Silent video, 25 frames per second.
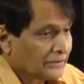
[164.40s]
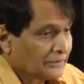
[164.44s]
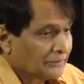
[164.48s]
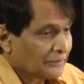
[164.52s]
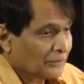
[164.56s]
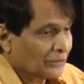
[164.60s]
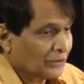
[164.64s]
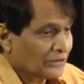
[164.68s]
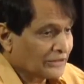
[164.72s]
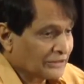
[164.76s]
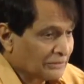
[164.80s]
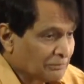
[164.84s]

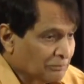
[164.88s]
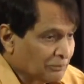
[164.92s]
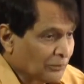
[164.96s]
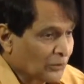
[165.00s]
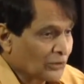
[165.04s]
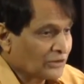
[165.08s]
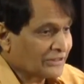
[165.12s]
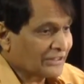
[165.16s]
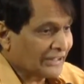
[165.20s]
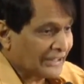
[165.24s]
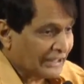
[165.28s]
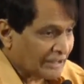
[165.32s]
Because
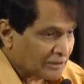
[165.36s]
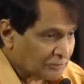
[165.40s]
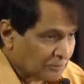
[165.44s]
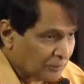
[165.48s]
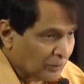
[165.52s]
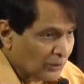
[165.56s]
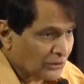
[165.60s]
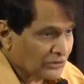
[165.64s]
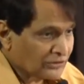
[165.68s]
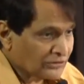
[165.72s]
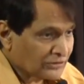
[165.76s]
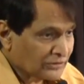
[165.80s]
imports and
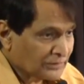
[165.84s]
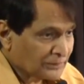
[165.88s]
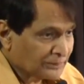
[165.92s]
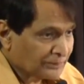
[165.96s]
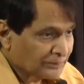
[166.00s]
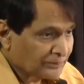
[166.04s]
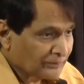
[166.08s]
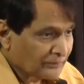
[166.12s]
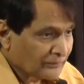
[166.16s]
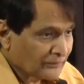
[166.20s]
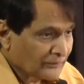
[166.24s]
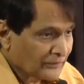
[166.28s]
exports,
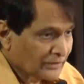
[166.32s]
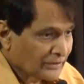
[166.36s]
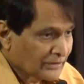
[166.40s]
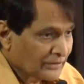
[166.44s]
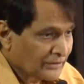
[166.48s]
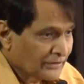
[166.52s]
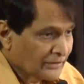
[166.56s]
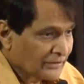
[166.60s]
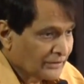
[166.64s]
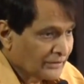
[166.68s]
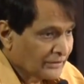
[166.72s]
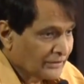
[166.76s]

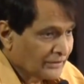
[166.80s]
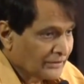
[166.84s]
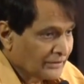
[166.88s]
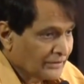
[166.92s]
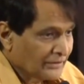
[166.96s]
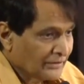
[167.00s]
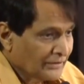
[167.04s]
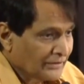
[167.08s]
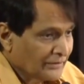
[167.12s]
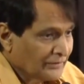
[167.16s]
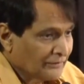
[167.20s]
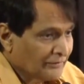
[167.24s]

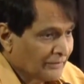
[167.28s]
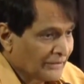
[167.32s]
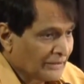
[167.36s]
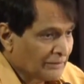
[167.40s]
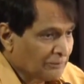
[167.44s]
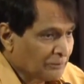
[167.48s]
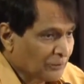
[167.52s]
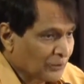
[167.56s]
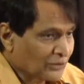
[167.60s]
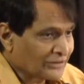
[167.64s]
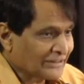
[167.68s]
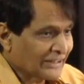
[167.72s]
when
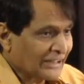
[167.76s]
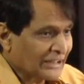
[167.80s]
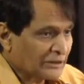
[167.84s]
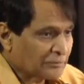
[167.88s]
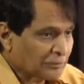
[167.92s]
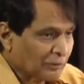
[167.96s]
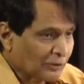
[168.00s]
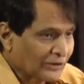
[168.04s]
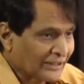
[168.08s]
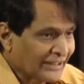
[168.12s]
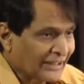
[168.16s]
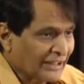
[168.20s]
imports and
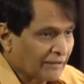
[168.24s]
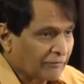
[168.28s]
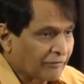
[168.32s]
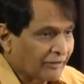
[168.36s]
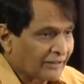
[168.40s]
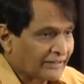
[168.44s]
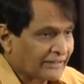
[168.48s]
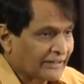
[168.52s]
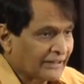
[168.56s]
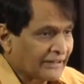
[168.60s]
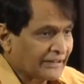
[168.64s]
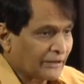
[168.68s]
exports get
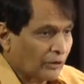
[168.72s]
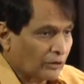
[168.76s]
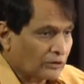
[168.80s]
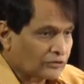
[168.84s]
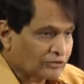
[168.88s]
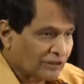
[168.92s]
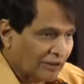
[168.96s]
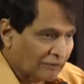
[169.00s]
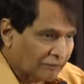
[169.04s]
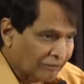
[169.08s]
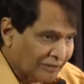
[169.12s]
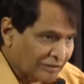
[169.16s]
affected, it
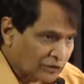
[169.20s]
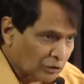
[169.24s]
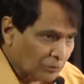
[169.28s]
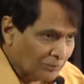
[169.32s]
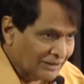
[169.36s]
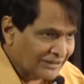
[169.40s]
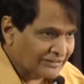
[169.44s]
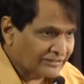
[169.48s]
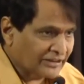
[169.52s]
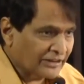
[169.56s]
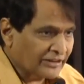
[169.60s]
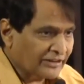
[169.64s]
also affects
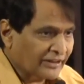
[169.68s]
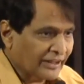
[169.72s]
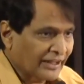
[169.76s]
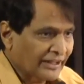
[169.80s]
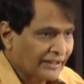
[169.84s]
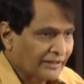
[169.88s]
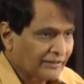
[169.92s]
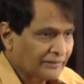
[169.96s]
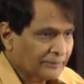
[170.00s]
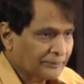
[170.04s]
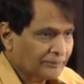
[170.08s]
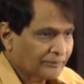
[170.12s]
domestic
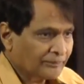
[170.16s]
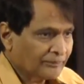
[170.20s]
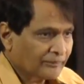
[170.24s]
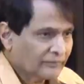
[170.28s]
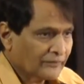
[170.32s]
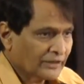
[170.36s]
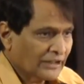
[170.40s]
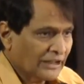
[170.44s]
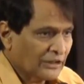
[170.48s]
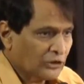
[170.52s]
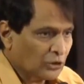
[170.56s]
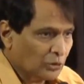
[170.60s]
trade
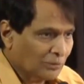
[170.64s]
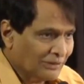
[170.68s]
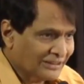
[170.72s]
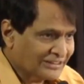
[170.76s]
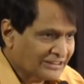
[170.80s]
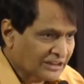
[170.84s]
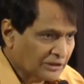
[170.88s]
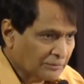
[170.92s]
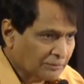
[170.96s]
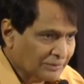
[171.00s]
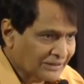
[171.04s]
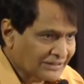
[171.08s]
and
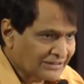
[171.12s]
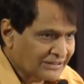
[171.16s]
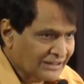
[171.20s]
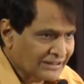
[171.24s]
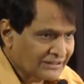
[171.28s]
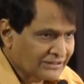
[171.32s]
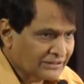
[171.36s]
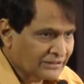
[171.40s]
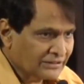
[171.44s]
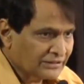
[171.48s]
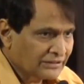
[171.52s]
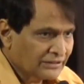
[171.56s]
domestic
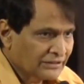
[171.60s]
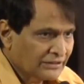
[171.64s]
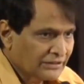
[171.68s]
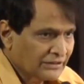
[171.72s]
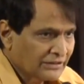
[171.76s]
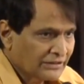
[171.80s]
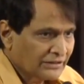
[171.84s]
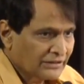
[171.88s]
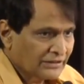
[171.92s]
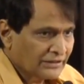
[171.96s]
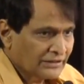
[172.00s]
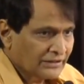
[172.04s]
business.
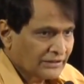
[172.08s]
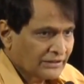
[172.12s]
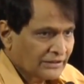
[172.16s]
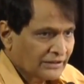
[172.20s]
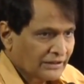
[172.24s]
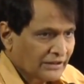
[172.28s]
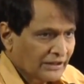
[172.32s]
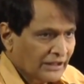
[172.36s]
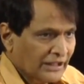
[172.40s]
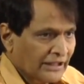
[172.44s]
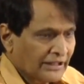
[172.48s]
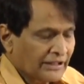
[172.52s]

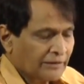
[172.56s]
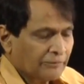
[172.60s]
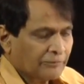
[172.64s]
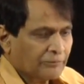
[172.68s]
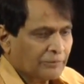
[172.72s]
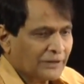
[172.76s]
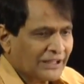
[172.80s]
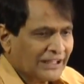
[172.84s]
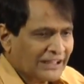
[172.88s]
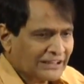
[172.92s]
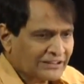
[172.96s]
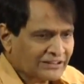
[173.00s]
And the
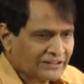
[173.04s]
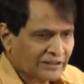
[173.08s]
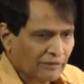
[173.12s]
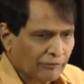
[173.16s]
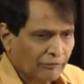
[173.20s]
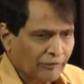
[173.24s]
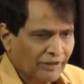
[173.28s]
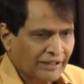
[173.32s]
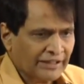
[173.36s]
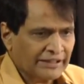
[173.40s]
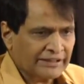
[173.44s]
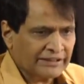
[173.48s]
biggest
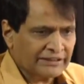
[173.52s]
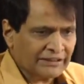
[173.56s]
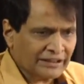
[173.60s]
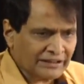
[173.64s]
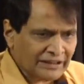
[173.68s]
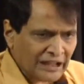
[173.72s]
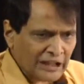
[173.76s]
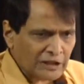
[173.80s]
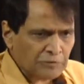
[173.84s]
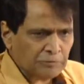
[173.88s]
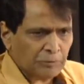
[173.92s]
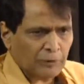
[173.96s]
sufferer is the
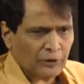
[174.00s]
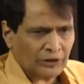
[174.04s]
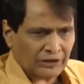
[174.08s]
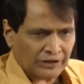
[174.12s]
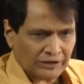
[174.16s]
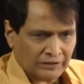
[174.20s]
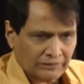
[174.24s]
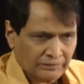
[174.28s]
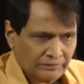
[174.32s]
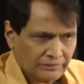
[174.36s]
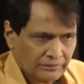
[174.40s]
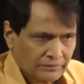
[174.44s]
transporter.
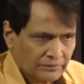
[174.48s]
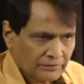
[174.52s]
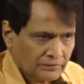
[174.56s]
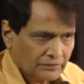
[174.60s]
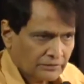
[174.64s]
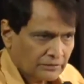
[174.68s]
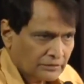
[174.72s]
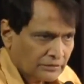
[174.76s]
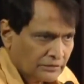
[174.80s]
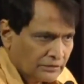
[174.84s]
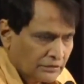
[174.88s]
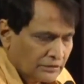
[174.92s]

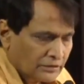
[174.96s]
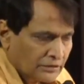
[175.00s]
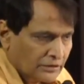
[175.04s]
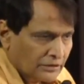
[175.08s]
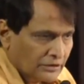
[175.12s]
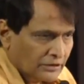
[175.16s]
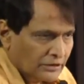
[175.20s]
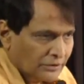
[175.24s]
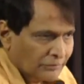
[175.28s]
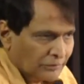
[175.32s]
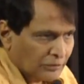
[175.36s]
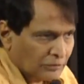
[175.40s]

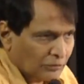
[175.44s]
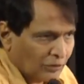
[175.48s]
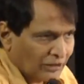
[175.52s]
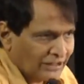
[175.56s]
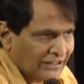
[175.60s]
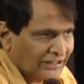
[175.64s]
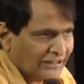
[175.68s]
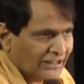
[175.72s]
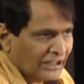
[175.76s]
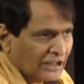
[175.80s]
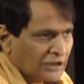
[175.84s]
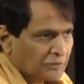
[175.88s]
Because what is
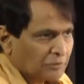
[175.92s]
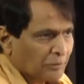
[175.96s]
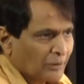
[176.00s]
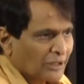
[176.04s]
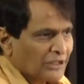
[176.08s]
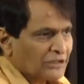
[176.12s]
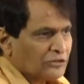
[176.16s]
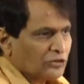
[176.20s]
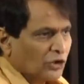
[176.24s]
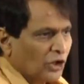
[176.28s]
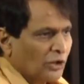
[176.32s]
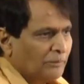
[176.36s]
the
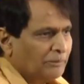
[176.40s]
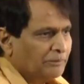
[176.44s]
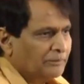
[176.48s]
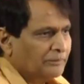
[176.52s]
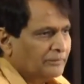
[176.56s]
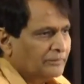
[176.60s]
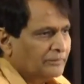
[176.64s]
transporter job?